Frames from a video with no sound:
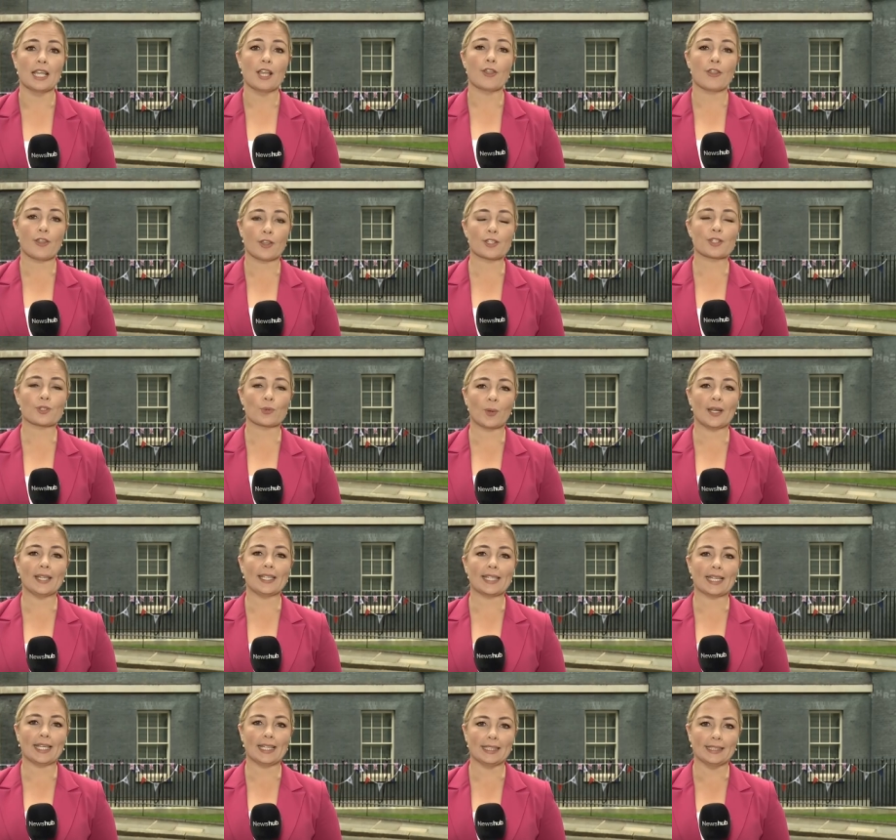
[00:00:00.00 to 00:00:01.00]
this
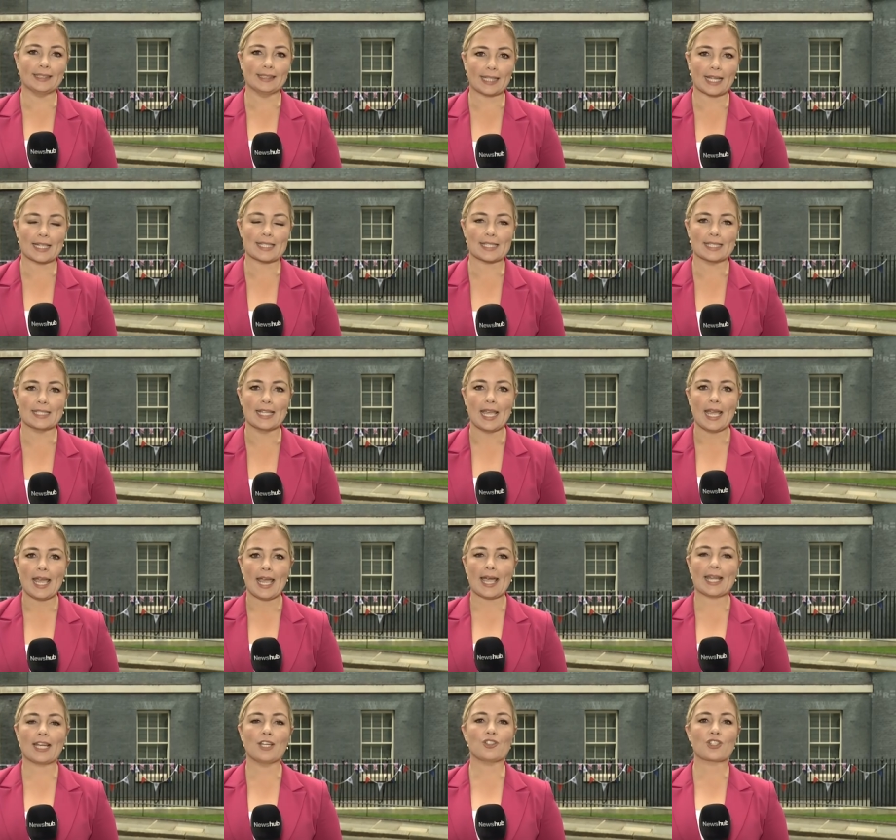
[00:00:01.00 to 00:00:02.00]
week in London,
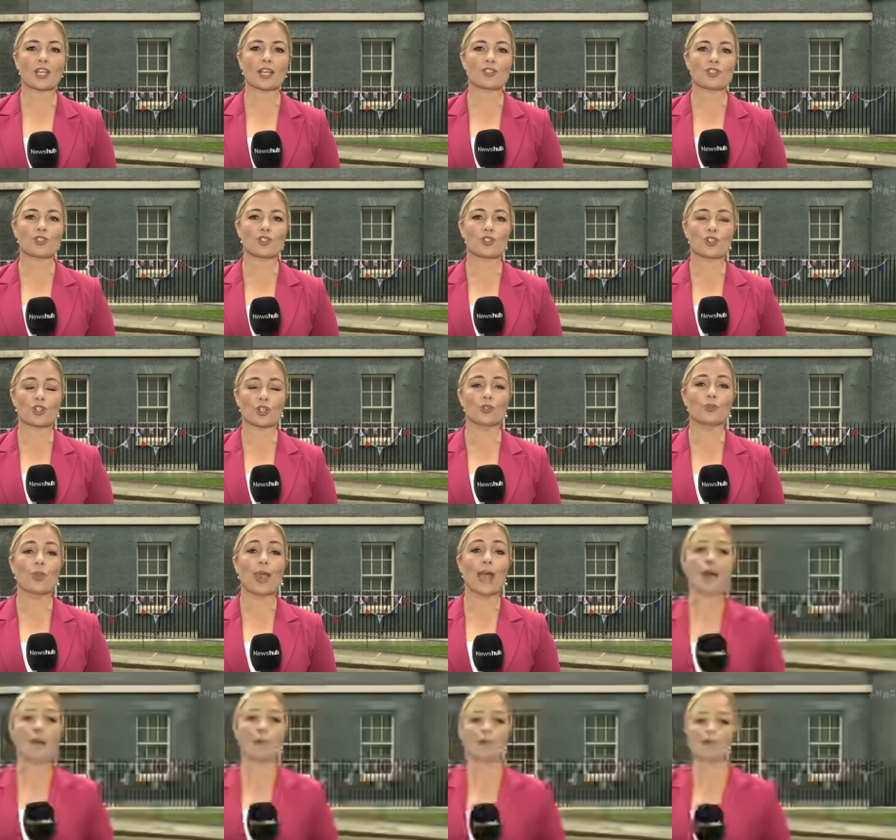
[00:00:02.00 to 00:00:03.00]
and in just two
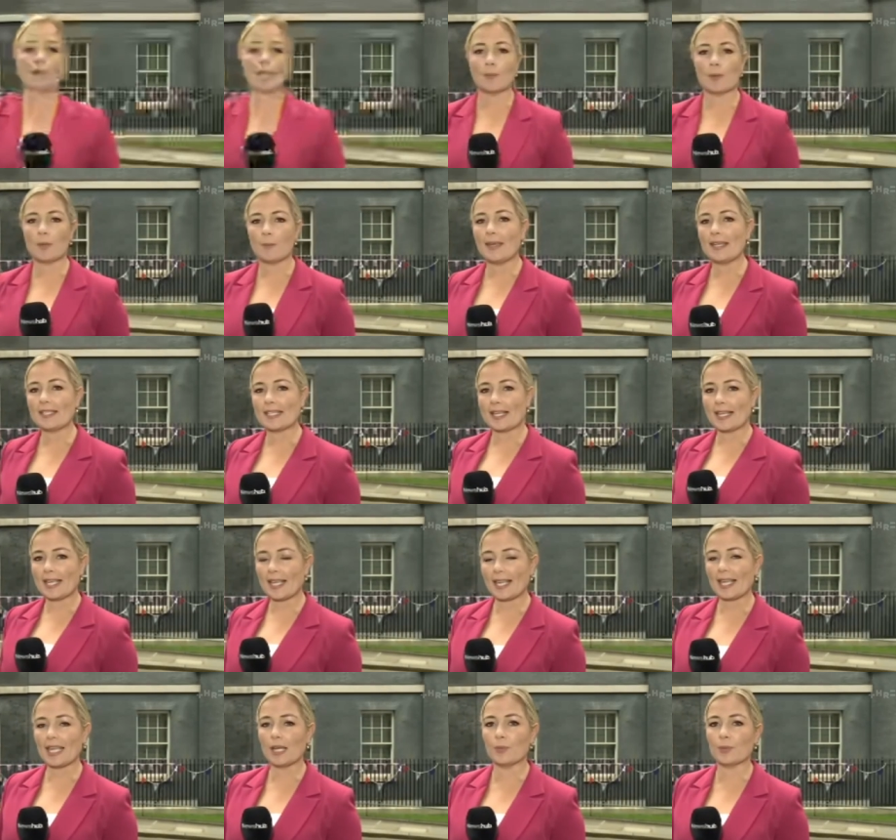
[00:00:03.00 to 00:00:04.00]
hours he'll be meeting
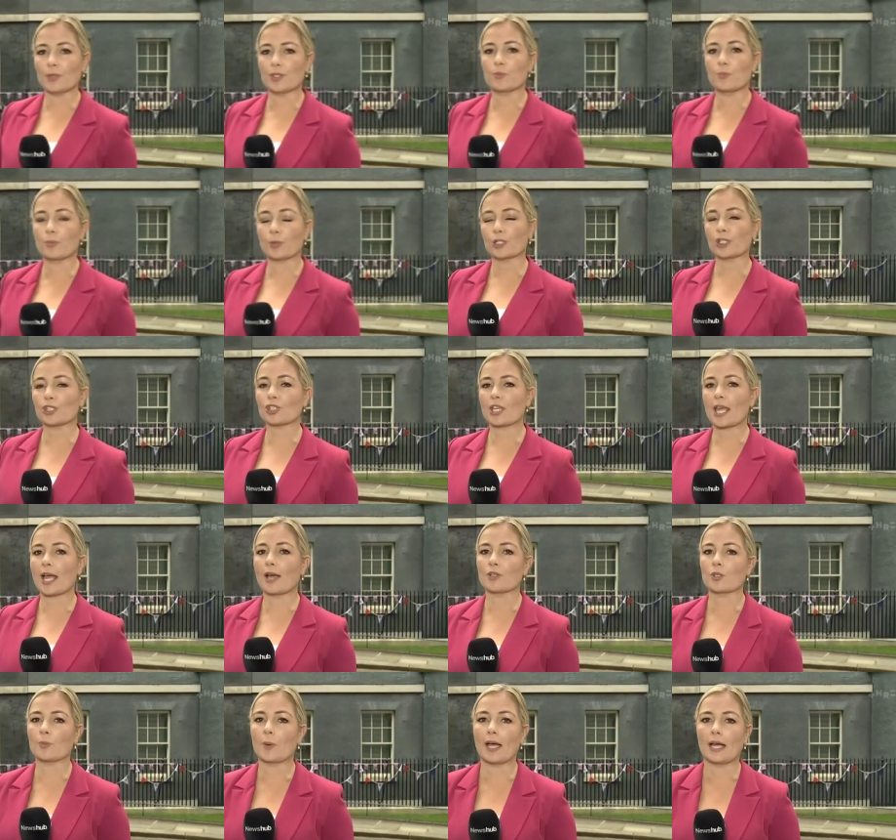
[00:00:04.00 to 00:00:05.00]
here with his British
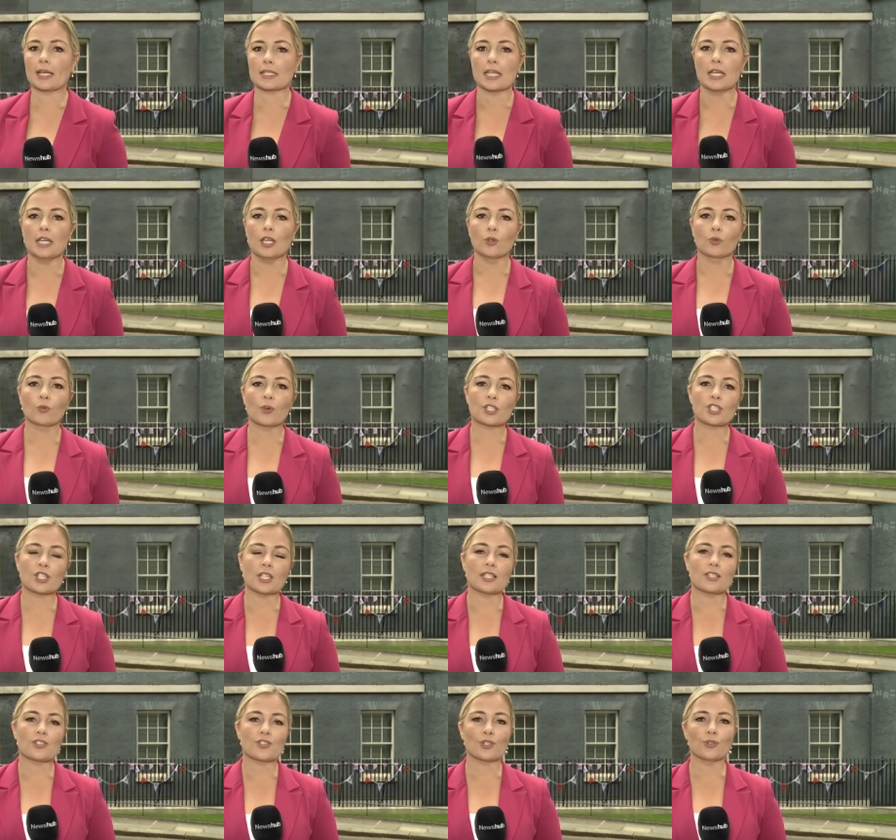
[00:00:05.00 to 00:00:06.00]
counterpart,
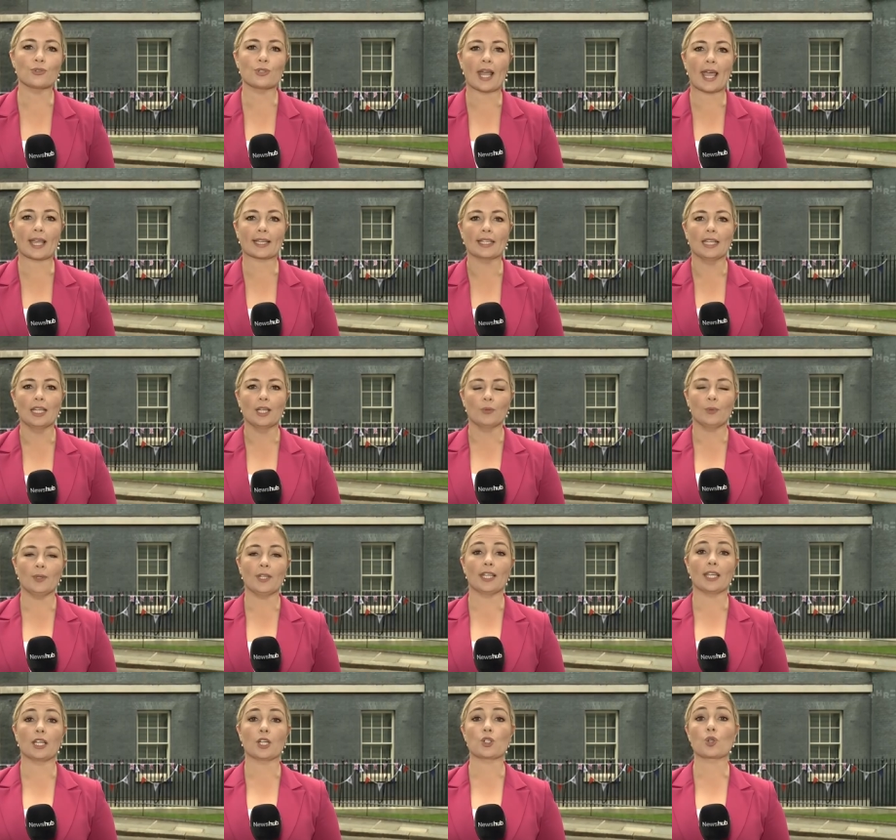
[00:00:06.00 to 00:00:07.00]
Rishi Sunak, where
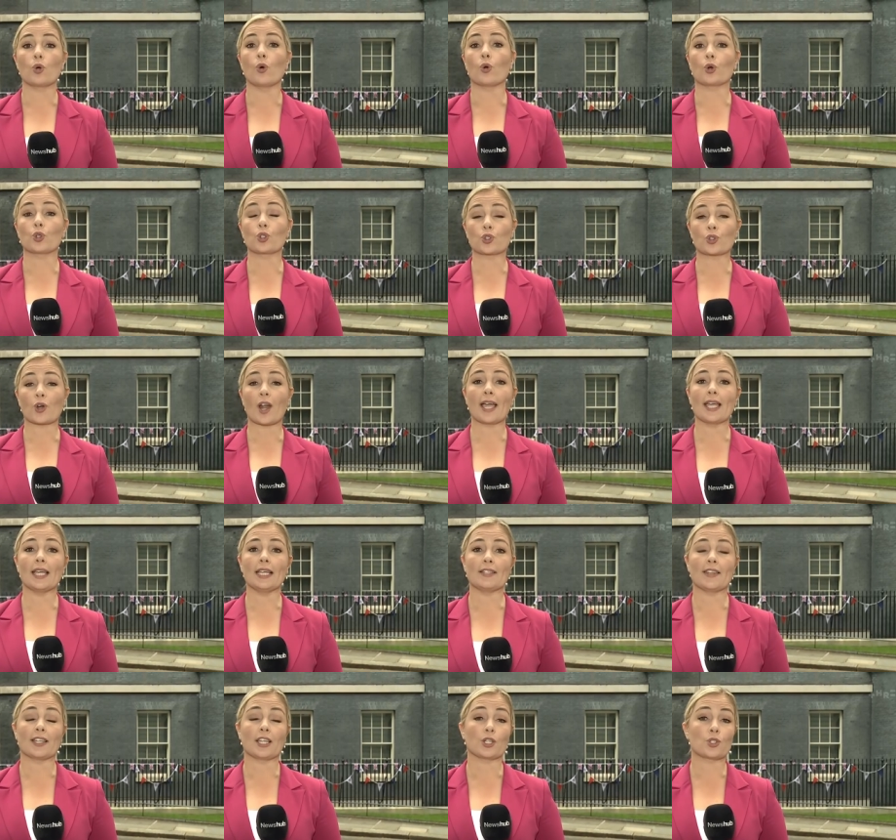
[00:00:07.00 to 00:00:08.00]
they're going to talk
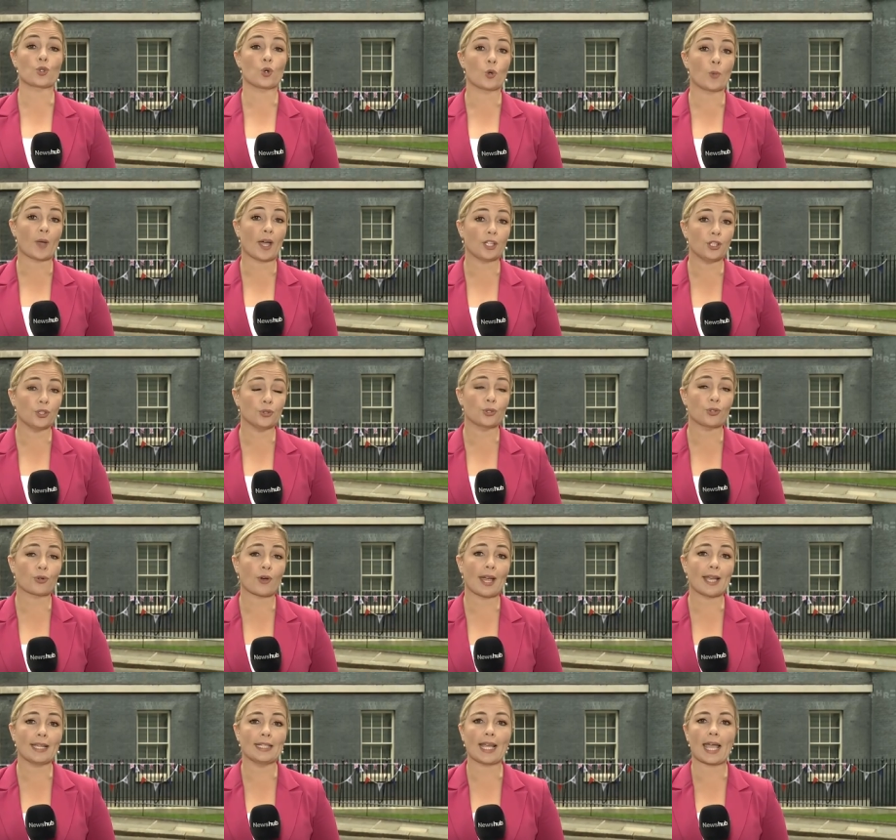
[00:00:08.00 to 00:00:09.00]
trade, they're going to talk about
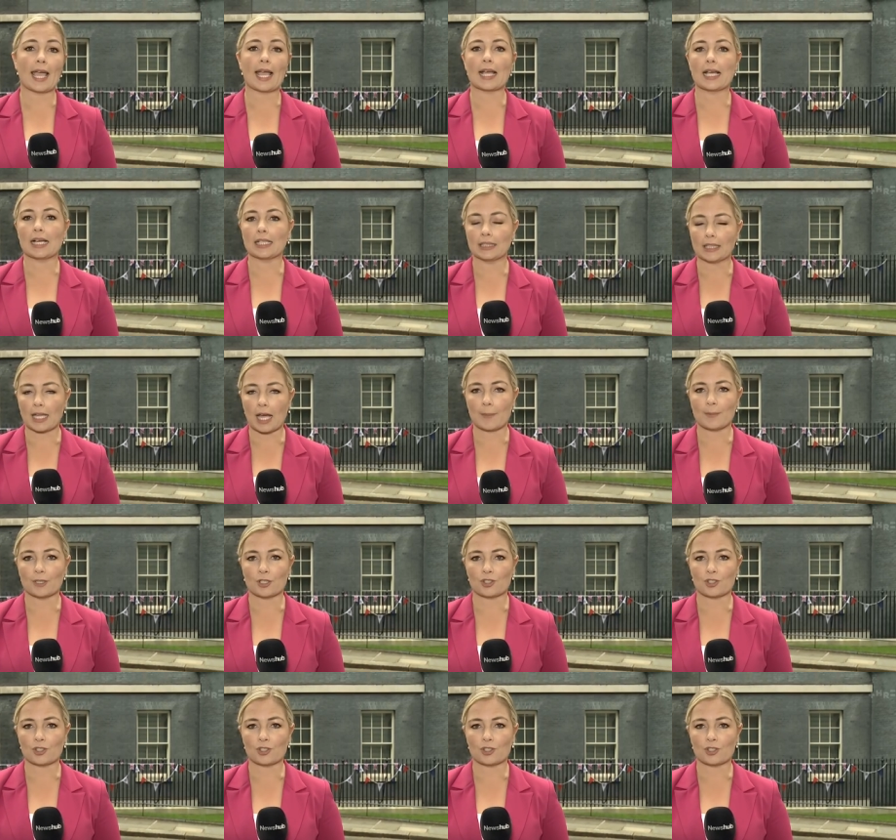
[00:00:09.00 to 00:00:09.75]
Ukraine and climate